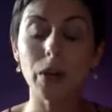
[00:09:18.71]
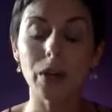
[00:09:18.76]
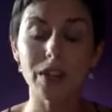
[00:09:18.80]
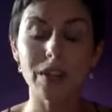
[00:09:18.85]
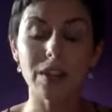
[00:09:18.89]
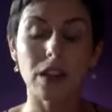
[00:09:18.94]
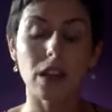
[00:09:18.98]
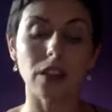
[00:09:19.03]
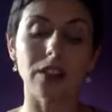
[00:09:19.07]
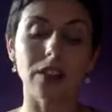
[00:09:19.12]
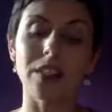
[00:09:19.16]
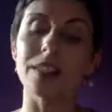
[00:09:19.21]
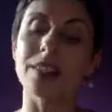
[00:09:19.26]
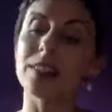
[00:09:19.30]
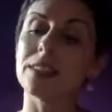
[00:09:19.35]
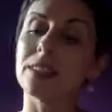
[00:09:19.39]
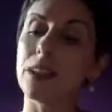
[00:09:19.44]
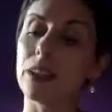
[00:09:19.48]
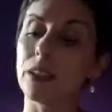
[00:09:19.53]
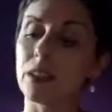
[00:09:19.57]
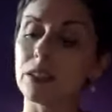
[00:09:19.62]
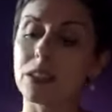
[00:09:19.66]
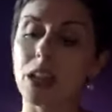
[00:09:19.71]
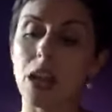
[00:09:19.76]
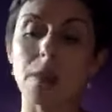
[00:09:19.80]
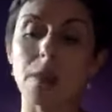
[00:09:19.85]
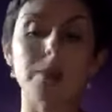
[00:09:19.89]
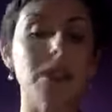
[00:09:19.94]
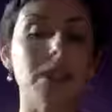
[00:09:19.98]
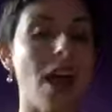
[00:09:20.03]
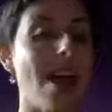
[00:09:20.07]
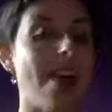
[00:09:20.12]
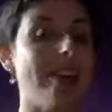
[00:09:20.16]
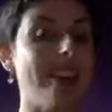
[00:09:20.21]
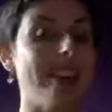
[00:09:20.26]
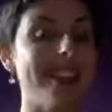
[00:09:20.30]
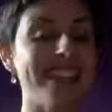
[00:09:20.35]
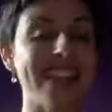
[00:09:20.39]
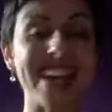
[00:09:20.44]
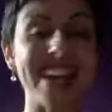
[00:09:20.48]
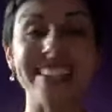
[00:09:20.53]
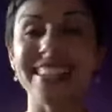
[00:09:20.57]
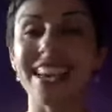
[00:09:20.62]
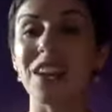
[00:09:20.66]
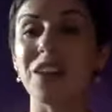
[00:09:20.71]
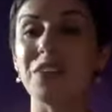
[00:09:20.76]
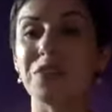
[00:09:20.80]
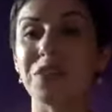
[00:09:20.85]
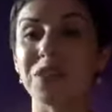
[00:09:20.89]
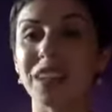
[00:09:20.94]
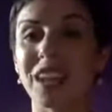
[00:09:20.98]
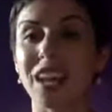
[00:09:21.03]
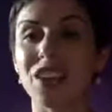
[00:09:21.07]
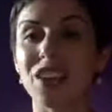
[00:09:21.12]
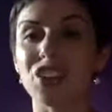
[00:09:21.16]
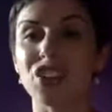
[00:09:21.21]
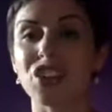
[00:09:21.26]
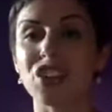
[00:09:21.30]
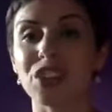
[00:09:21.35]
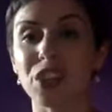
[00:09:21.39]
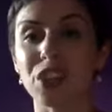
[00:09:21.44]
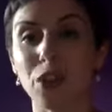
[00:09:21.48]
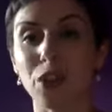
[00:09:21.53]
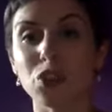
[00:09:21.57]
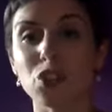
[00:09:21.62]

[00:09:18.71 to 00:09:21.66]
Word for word: putting on these stereotypes and these identifications